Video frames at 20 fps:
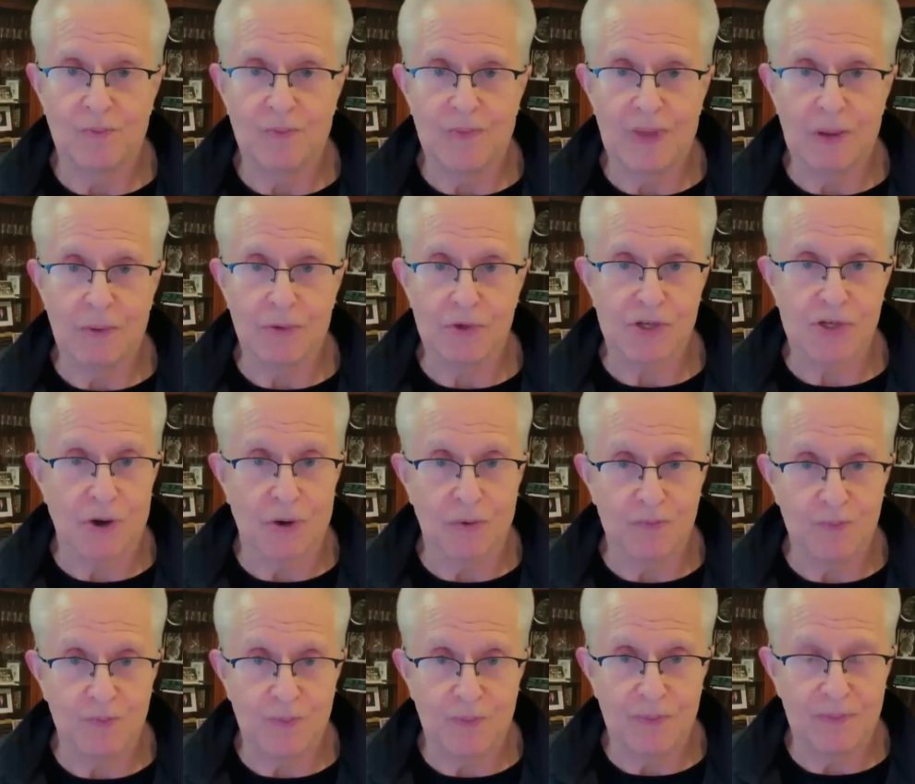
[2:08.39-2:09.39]
It was
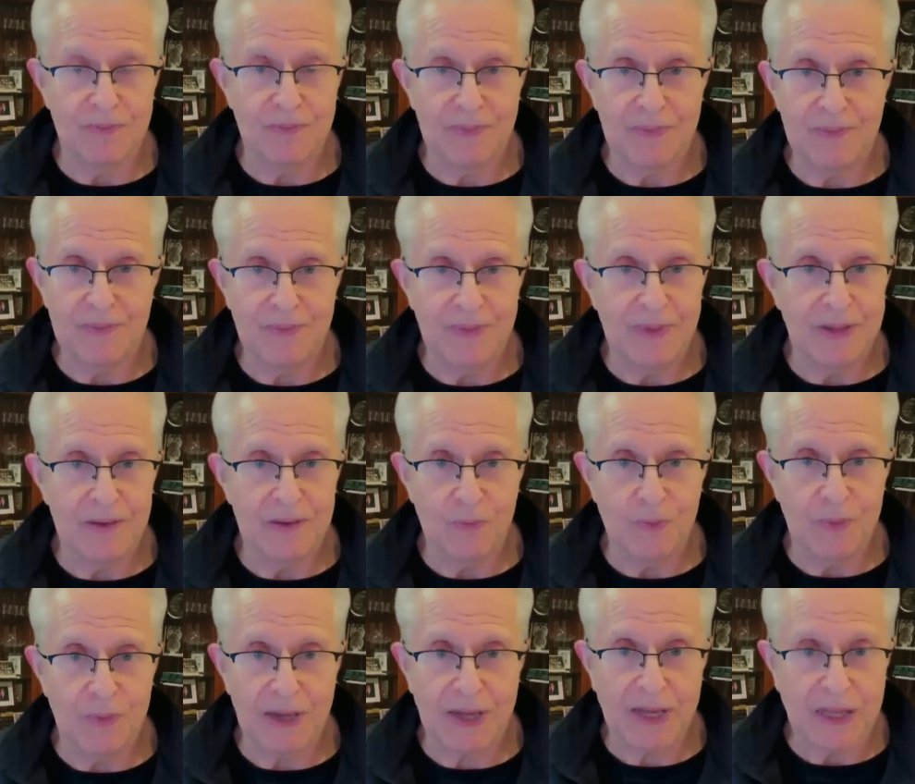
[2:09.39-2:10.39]

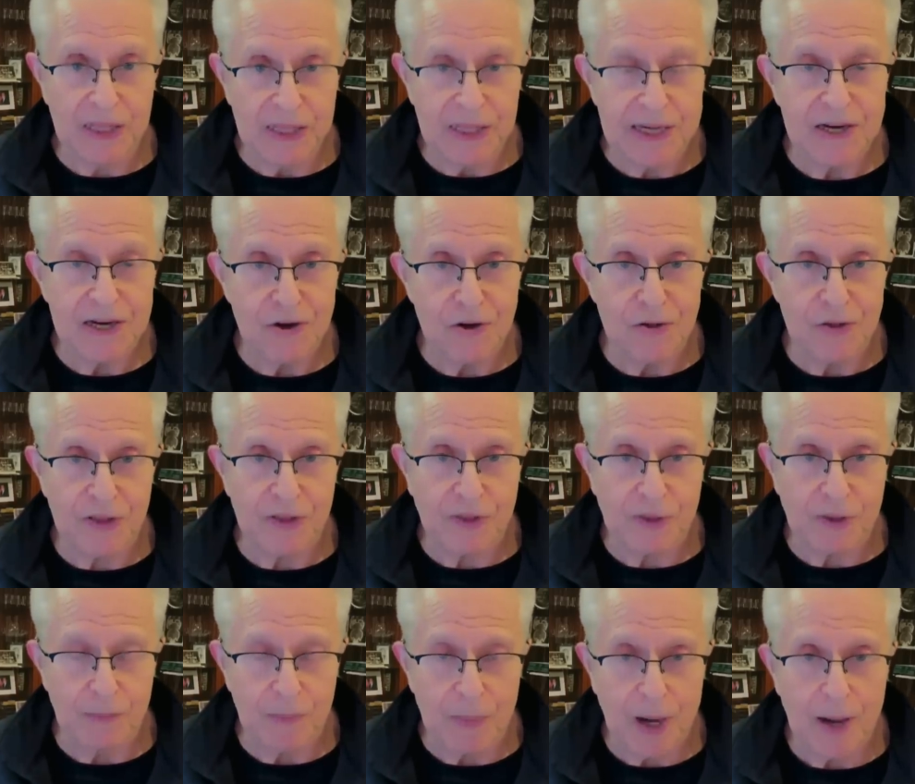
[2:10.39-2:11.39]
clear that
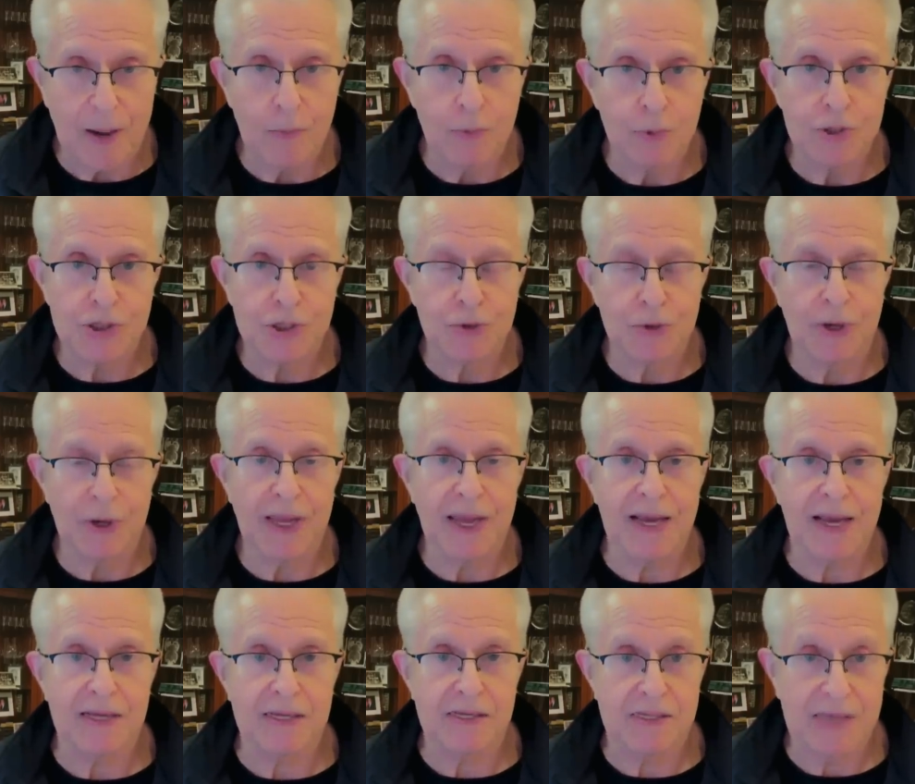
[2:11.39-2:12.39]
the mob was doing
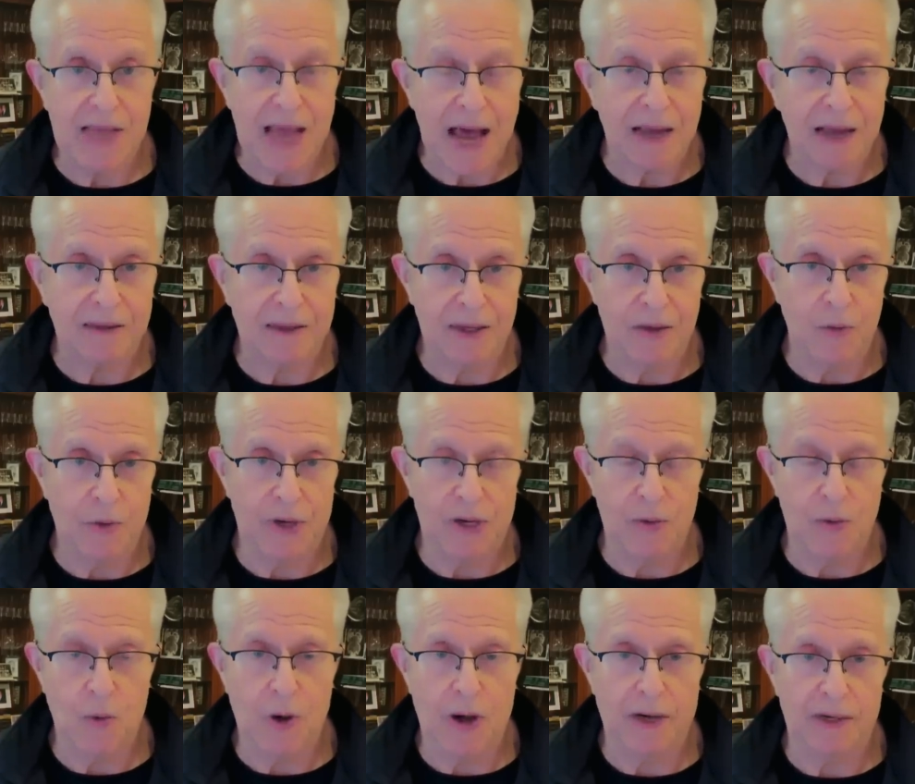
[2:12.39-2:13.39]
exactly what he
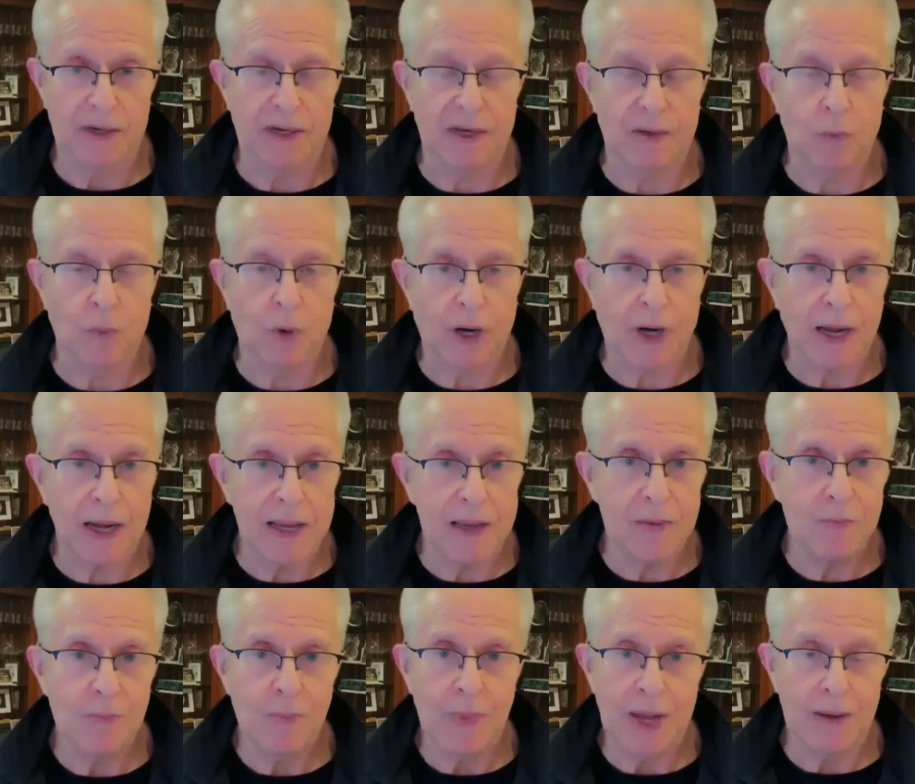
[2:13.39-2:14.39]
wanted. And what
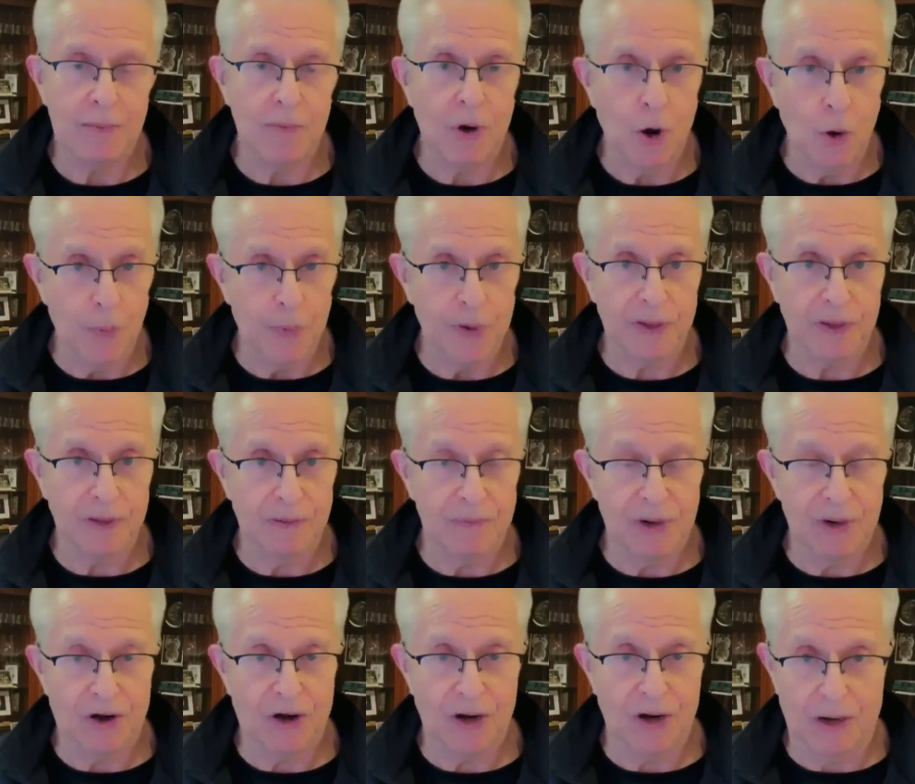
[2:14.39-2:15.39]
I am hoping that
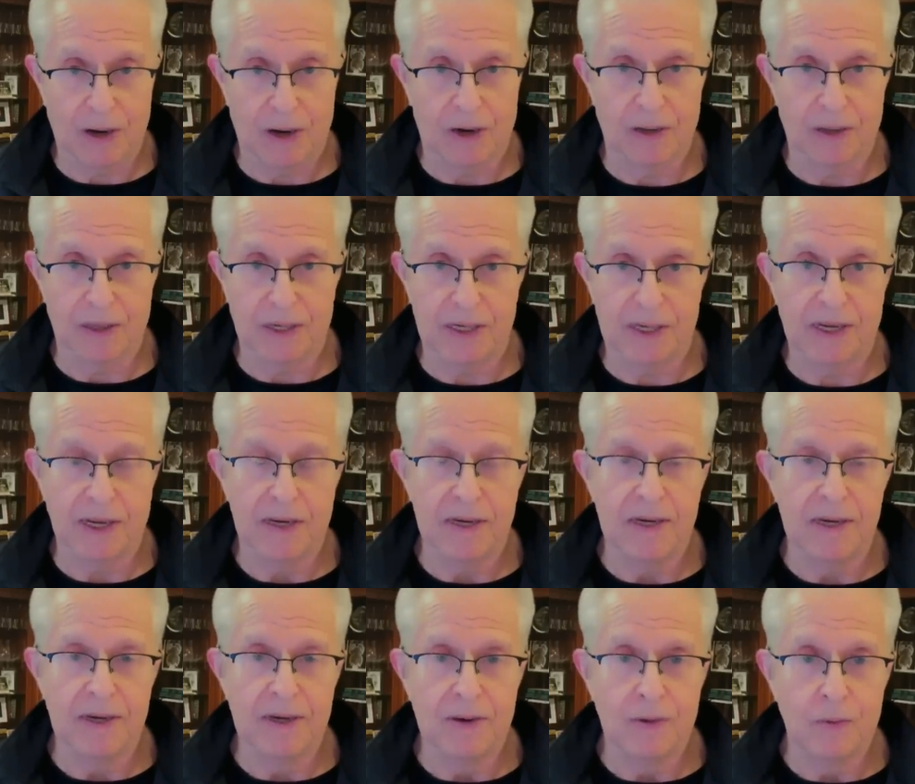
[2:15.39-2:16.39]
Merrick Garland
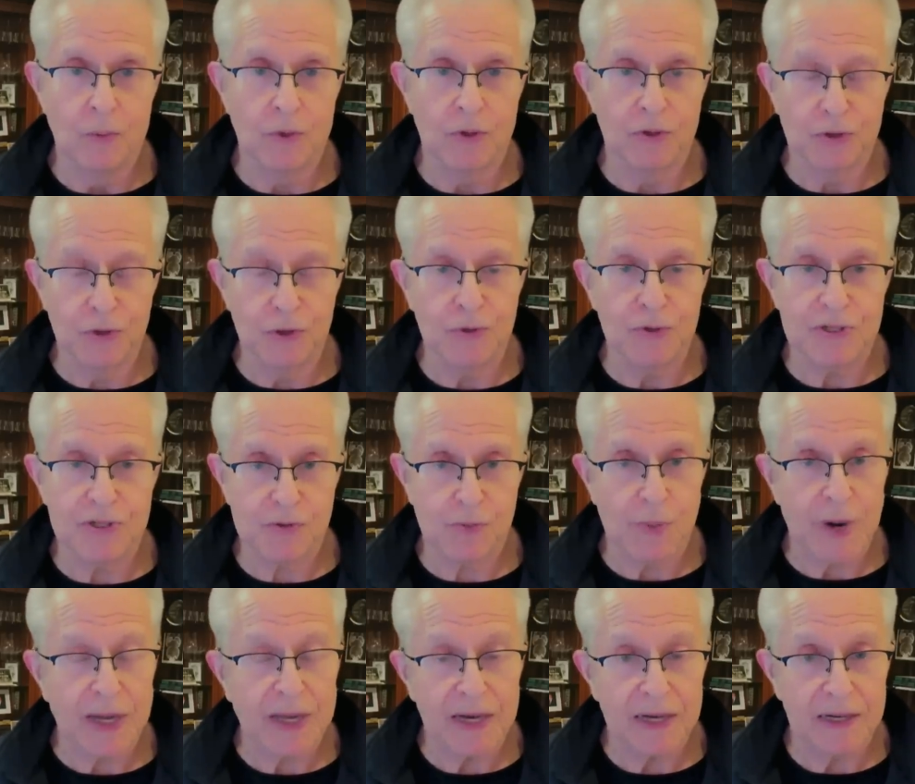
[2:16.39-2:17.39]
will do is
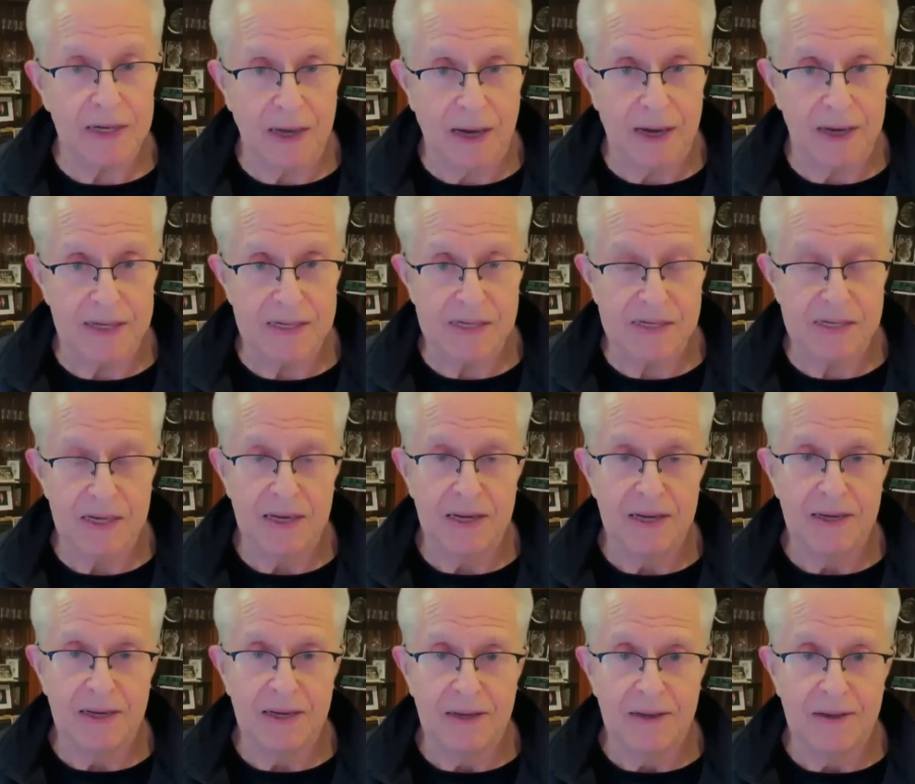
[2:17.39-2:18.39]
recognize
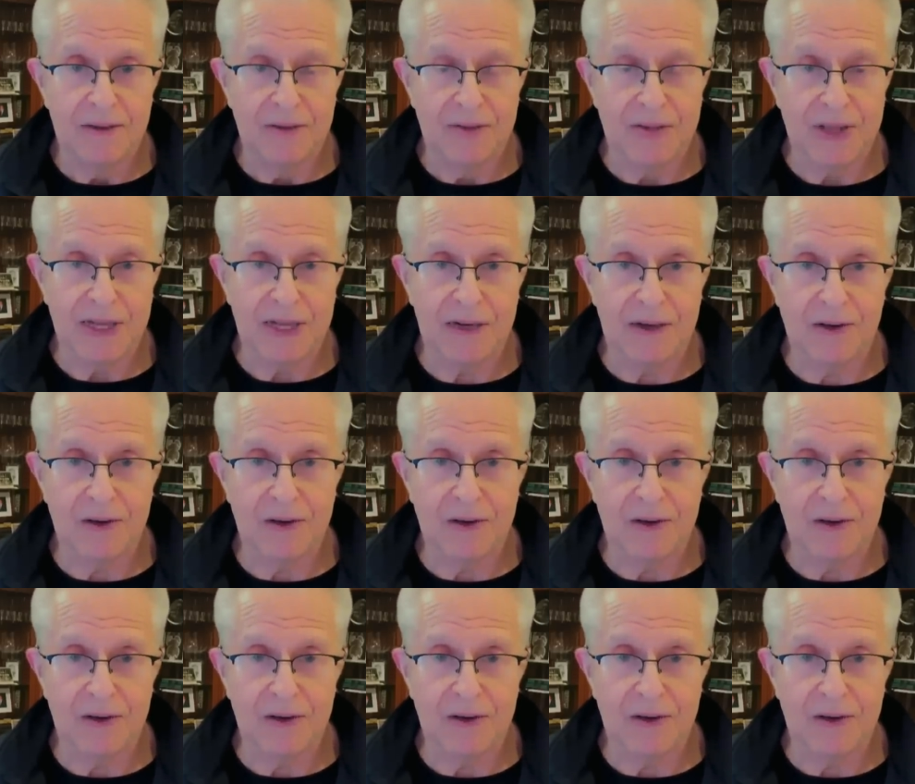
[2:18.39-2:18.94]
that